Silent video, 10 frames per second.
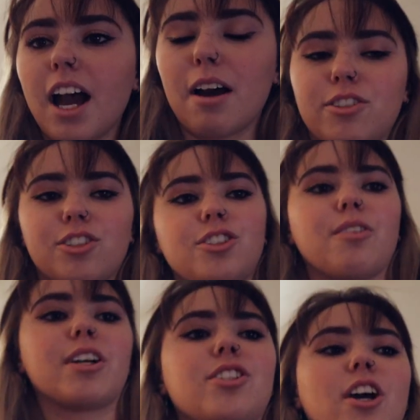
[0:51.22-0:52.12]
I was just
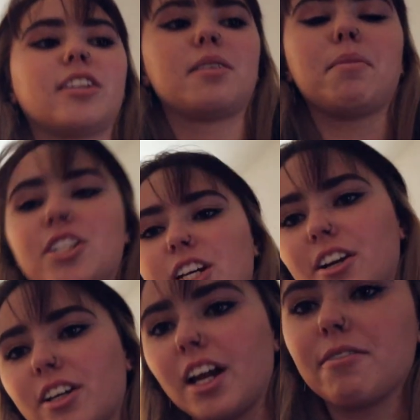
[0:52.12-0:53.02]
showing Charli my
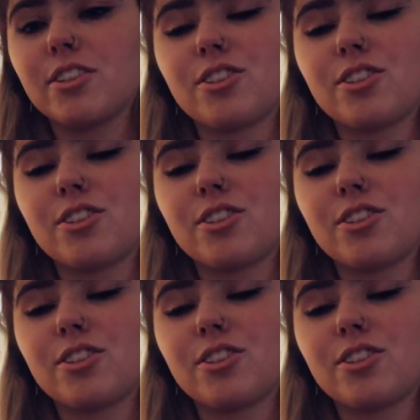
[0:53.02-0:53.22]
chair and I haven't